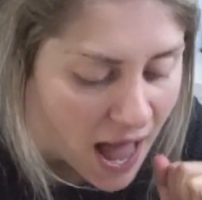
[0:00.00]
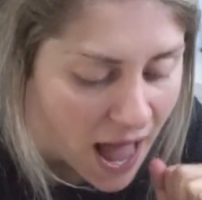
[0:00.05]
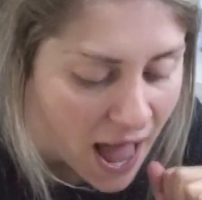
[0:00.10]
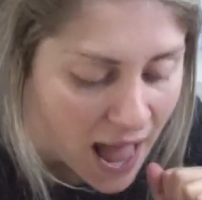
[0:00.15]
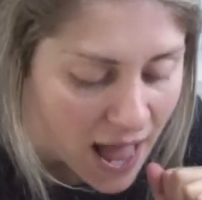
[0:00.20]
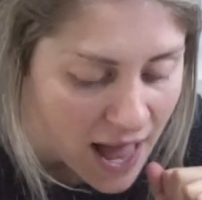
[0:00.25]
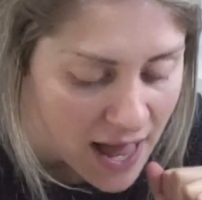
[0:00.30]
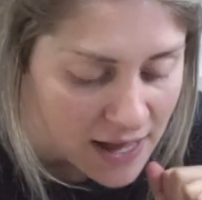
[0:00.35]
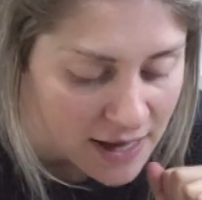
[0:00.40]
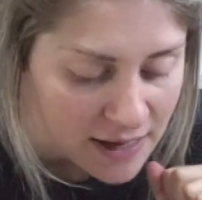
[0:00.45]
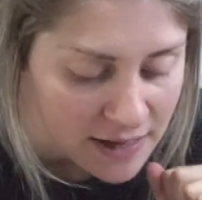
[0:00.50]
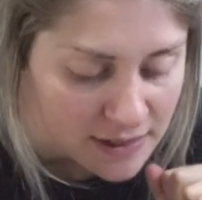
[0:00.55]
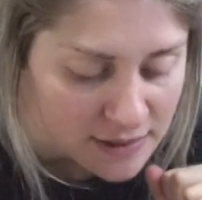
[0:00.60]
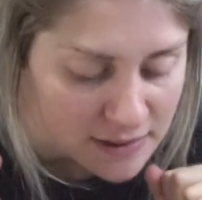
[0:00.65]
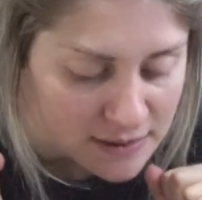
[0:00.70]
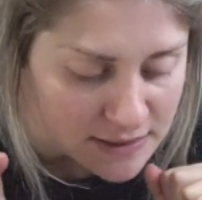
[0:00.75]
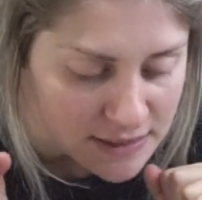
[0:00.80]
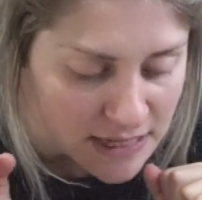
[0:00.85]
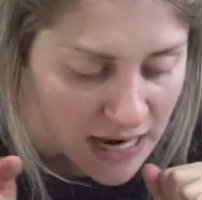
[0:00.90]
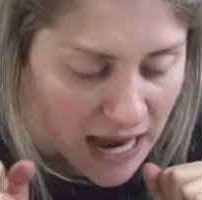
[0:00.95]

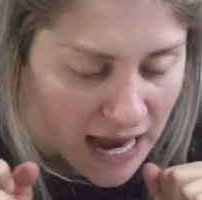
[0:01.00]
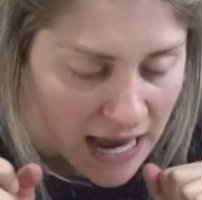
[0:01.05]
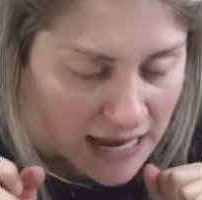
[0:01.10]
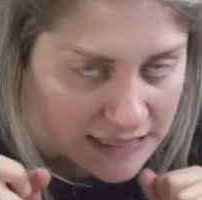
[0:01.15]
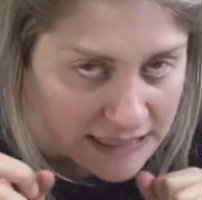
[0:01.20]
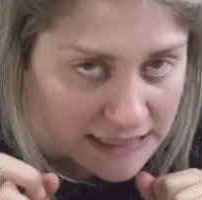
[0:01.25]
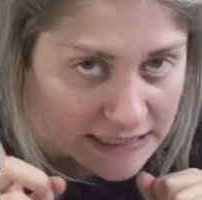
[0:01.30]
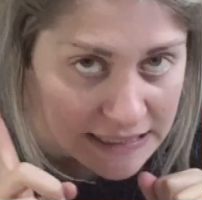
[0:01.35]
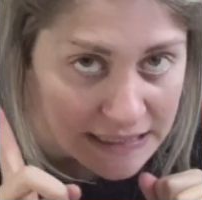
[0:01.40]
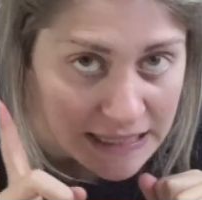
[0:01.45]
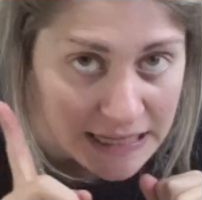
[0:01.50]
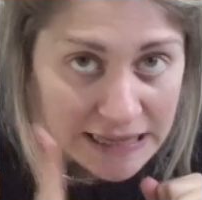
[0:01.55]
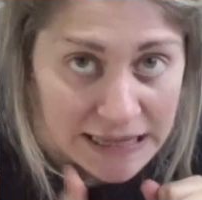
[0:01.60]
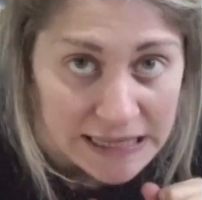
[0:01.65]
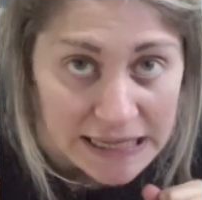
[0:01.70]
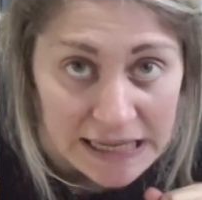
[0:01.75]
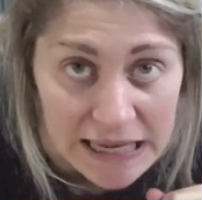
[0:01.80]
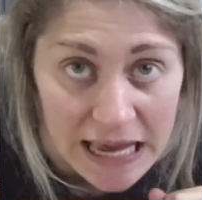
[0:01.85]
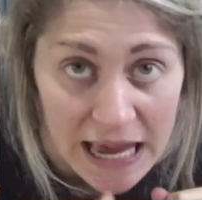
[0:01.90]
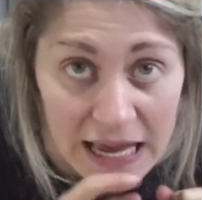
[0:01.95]
and add in
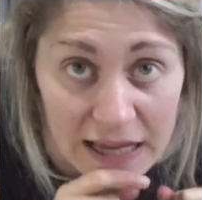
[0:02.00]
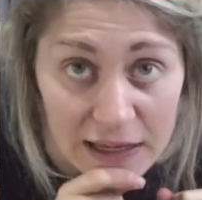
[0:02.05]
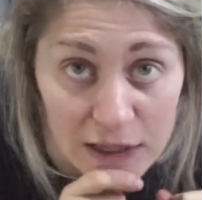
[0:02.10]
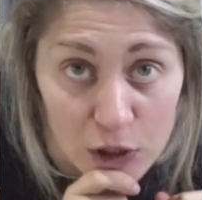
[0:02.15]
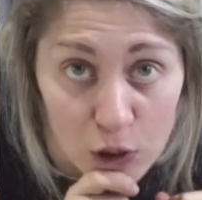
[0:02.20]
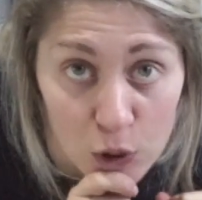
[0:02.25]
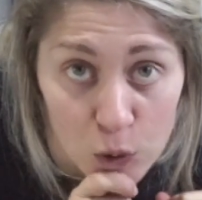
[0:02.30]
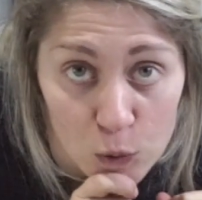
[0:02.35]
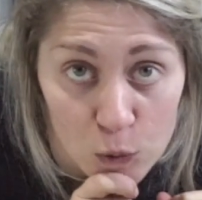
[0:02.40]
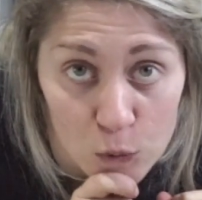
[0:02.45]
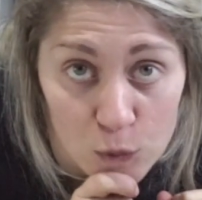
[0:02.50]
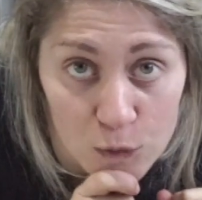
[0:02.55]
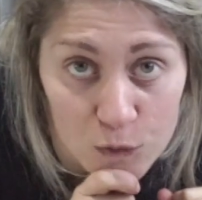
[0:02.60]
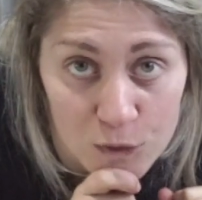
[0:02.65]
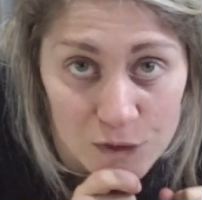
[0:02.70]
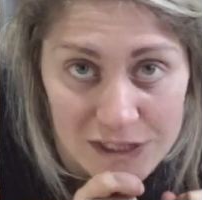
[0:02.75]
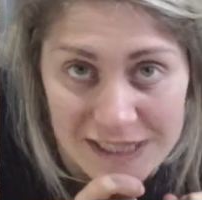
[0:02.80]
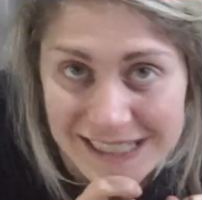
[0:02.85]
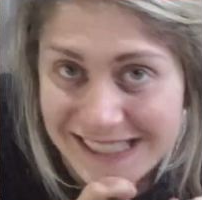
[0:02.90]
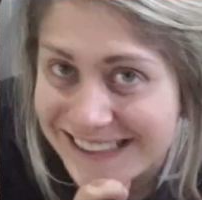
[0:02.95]
the egg
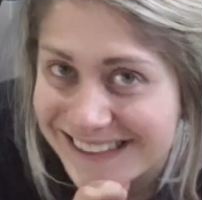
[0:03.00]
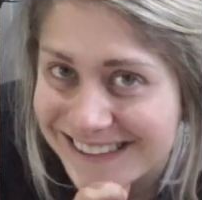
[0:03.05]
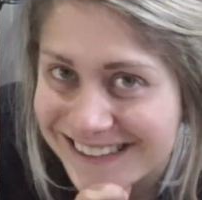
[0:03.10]
yolks.